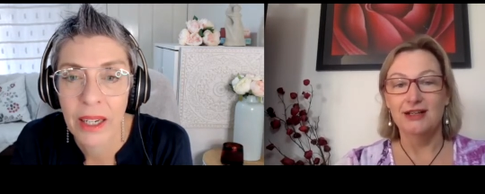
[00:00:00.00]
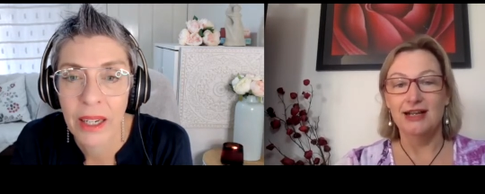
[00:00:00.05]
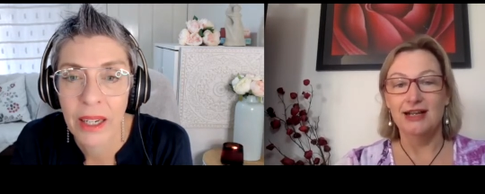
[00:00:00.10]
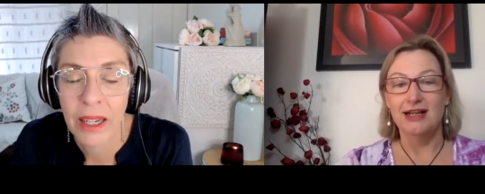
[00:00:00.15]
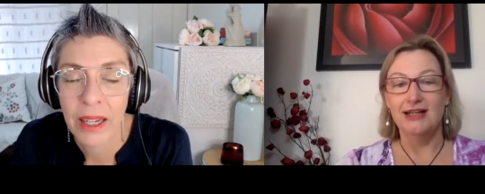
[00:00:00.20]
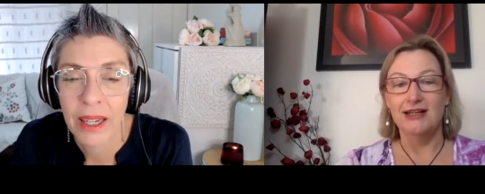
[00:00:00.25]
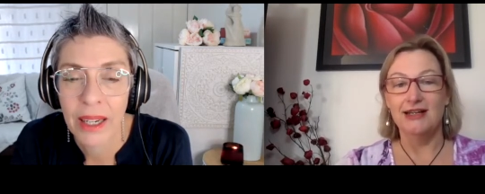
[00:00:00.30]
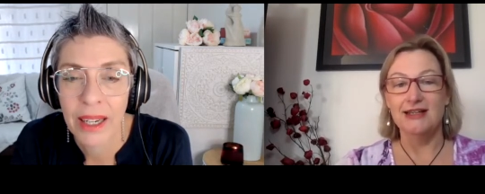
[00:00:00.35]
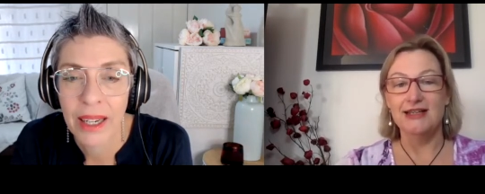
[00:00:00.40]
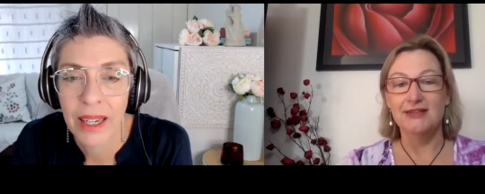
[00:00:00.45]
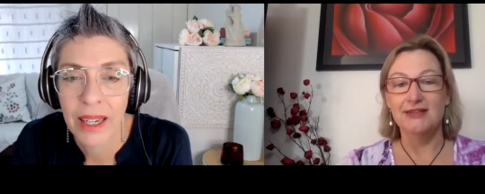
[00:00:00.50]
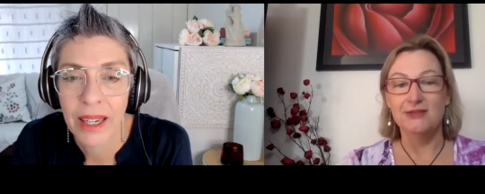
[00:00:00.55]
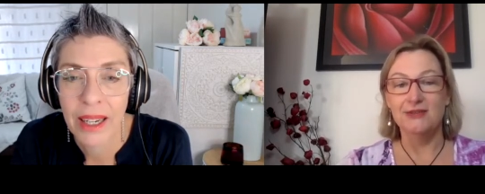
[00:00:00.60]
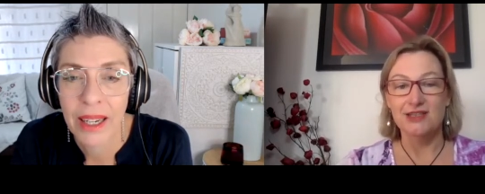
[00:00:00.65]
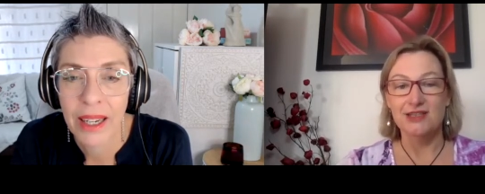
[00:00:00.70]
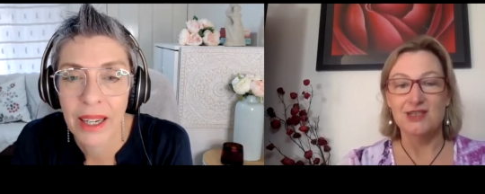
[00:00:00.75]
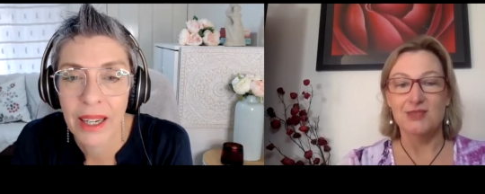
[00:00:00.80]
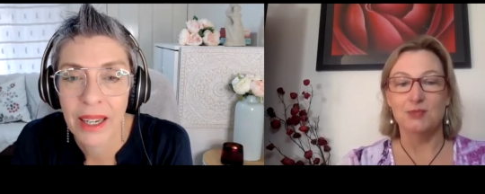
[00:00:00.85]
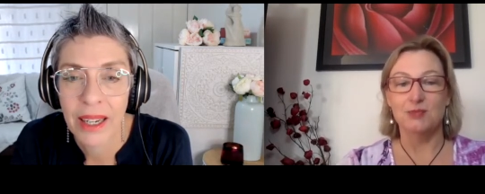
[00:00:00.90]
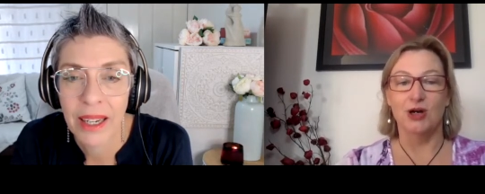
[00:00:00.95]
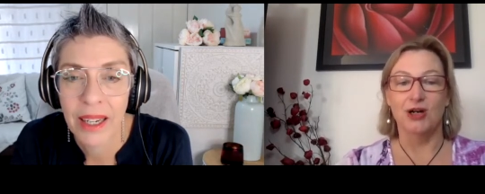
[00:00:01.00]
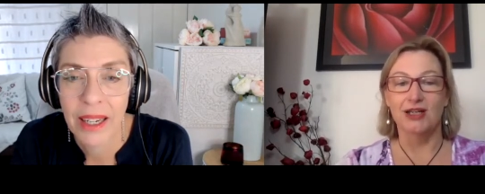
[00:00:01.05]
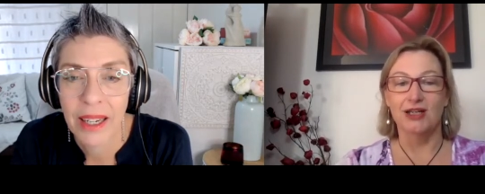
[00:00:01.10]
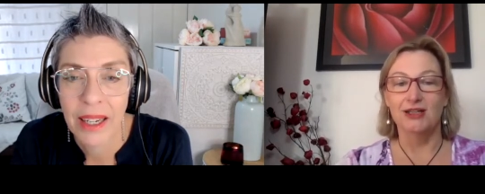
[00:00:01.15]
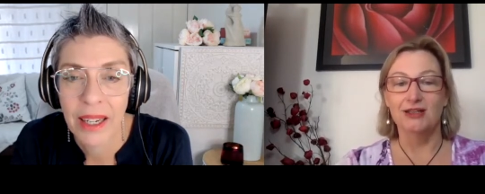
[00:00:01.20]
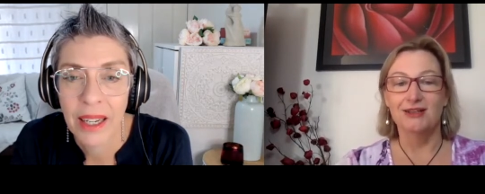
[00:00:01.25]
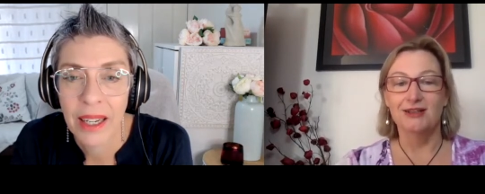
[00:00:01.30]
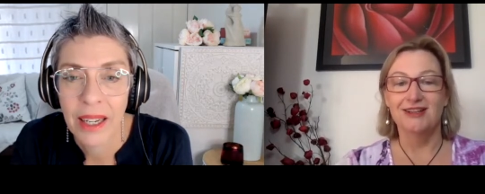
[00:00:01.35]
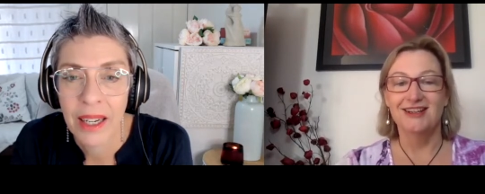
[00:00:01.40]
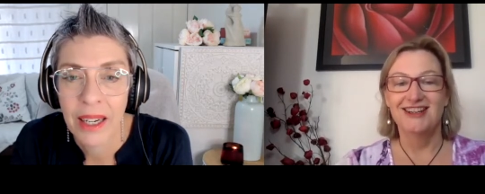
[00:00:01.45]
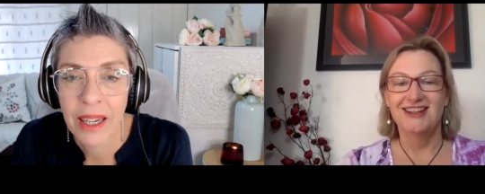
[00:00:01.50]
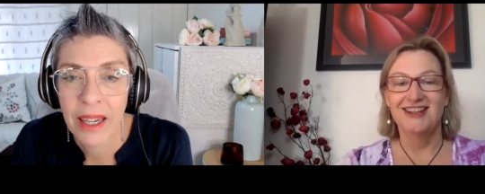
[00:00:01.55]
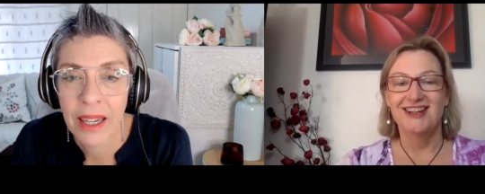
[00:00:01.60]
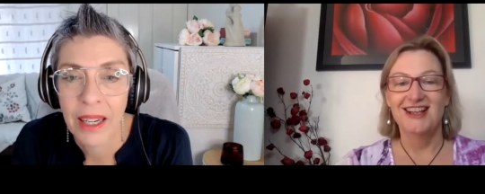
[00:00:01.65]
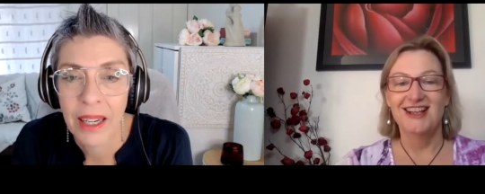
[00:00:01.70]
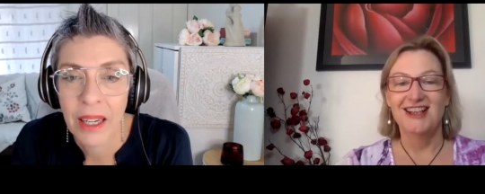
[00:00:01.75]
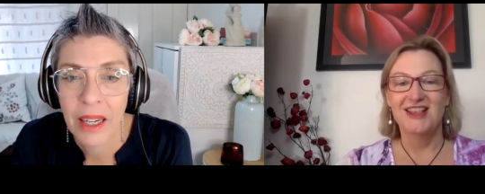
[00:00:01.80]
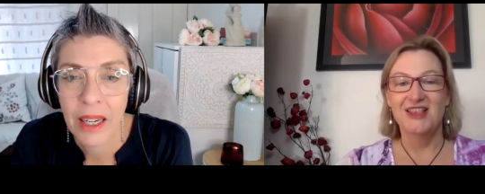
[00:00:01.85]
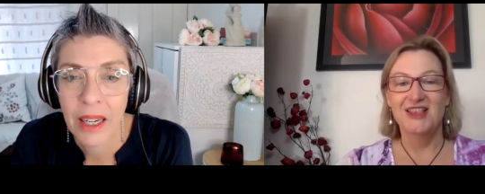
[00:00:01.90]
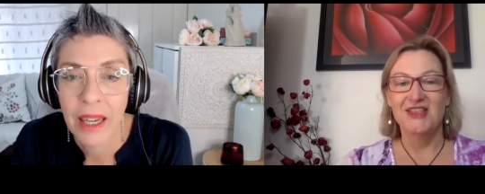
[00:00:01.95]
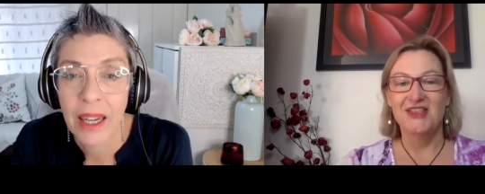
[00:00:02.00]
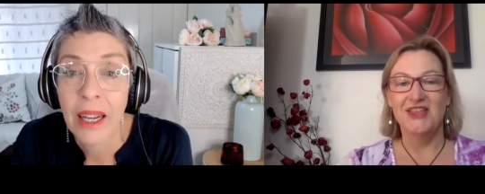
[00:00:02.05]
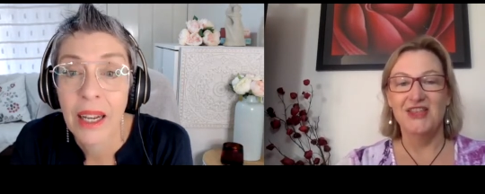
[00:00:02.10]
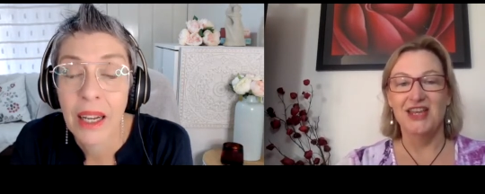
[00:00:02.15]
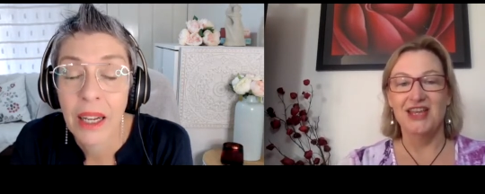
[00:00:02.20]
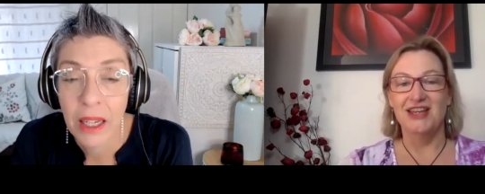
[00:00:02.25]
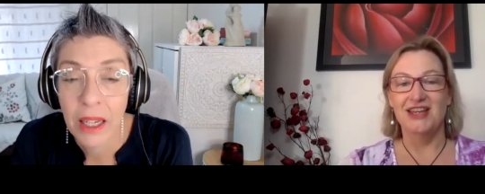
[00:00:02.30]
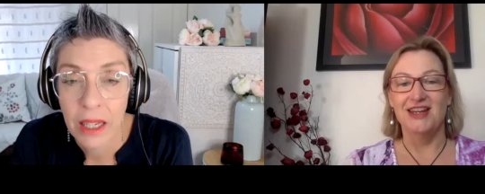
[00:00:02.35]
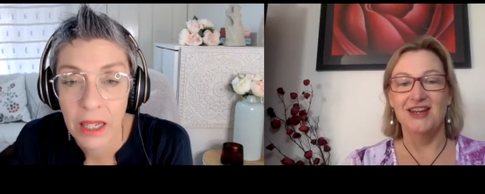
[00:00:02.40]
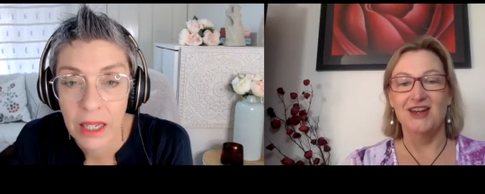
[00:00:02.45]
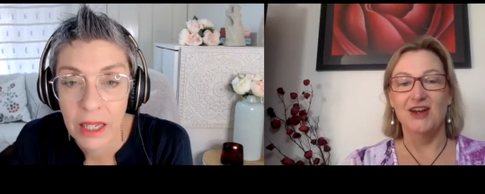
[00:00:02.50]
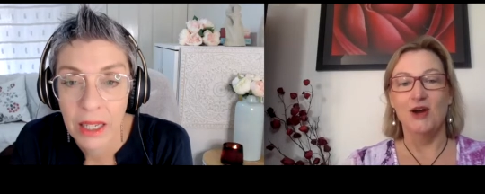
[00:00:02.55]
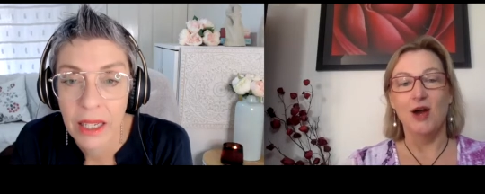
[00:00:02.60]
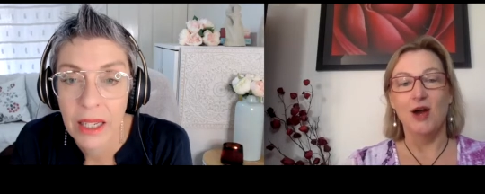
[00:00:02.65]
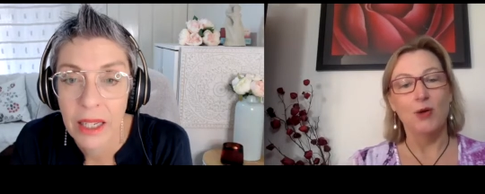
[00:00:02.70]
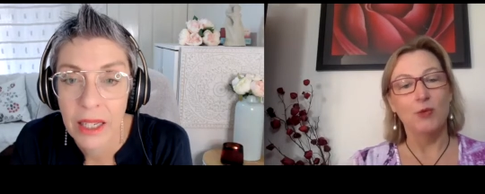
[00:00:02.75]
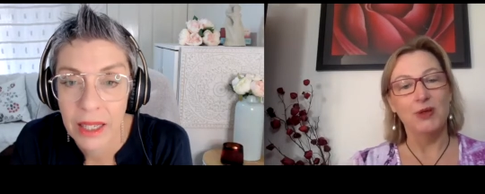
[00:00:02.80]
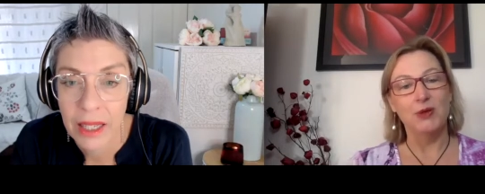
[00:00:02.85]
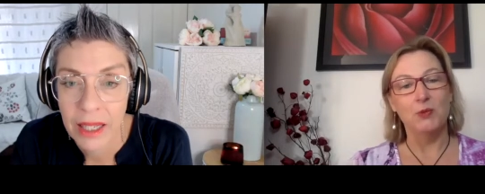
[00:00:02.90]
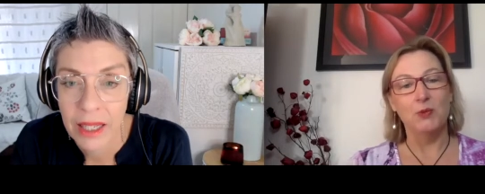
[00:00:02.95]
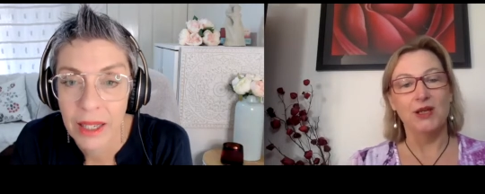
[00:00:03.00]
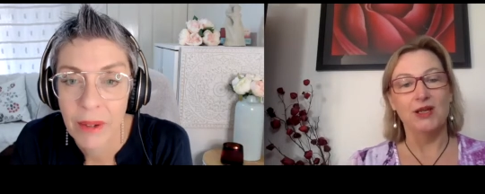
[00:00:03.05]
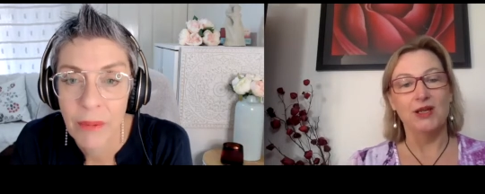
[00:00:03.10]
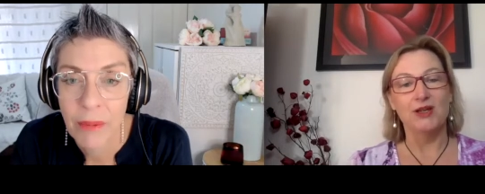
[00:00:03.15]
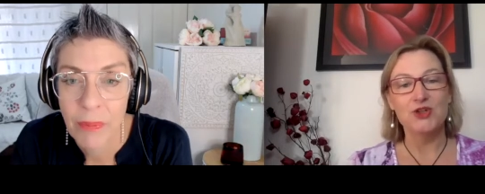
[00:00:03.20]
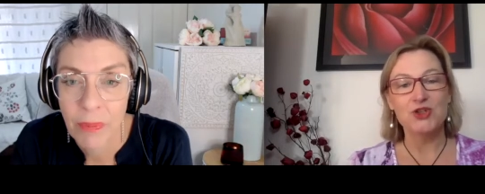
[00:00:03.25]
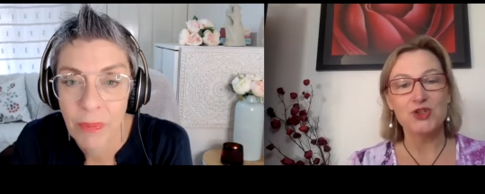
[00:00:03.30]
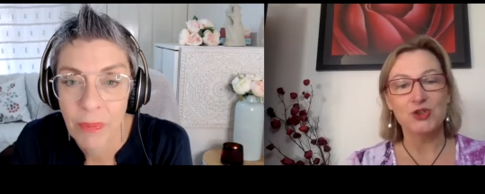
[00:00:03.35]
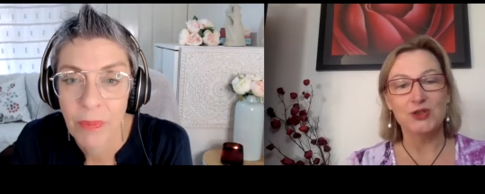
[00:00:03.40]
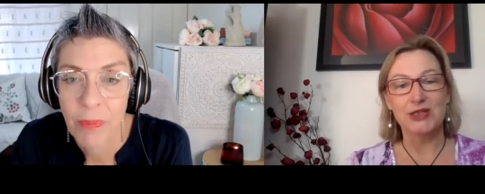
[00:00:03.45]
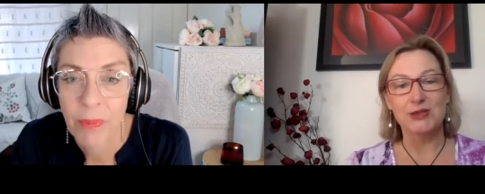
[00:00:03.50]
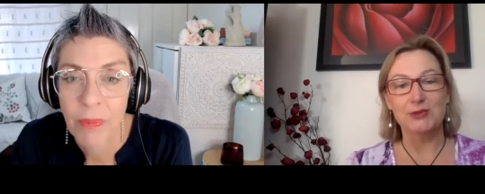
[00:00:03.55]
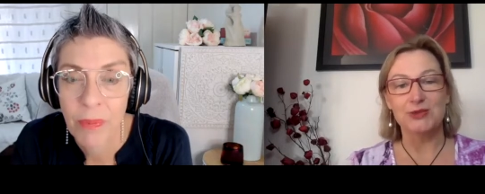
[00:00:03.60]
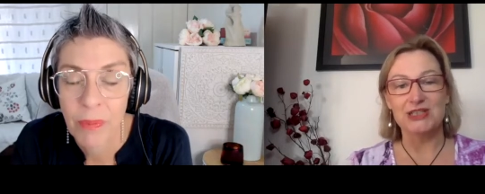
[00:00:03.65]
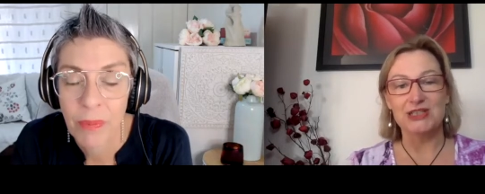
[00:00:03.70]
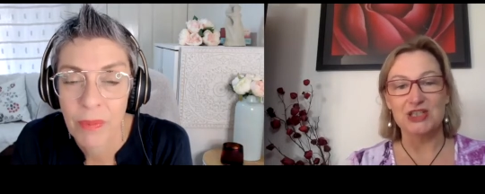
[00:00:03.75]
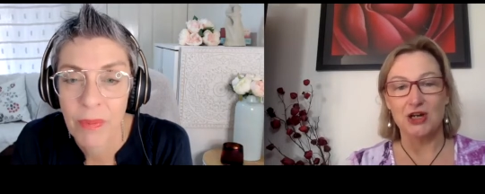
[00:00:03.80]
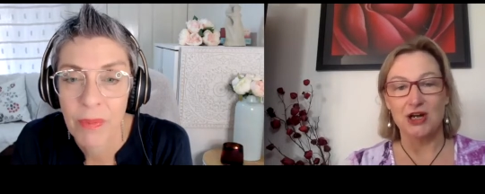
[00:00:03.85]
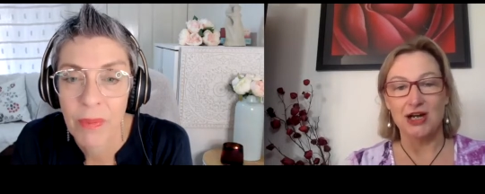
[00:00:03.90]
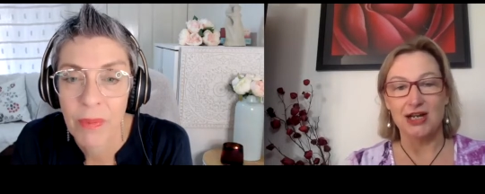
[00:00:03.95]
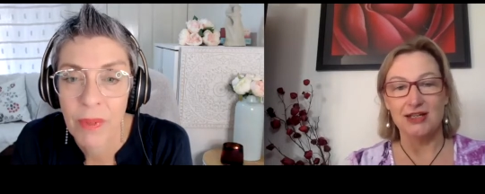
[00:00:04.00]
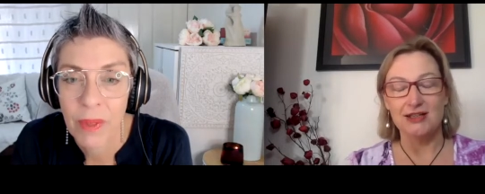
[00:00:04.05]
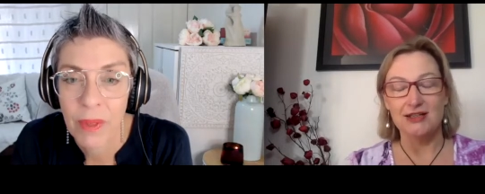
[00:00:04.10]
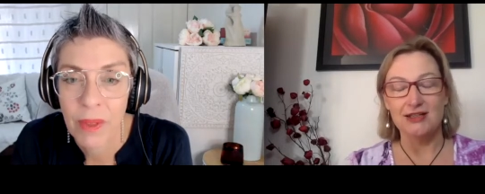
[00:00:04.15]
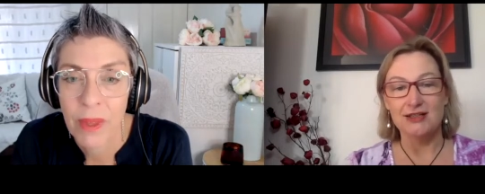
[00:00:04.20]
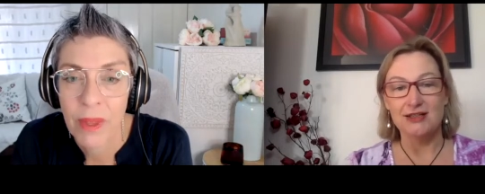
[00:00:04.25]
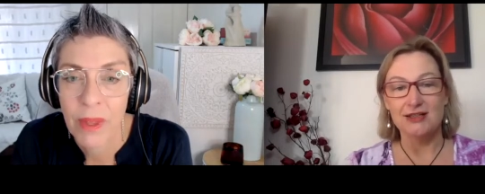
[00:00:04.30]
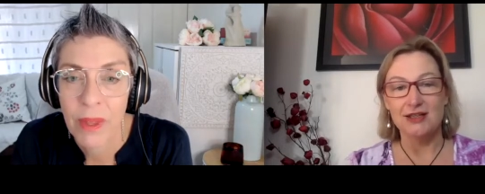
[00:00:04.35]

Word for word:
Speaker 1: And if it's mine, then I'll be well and truly retired.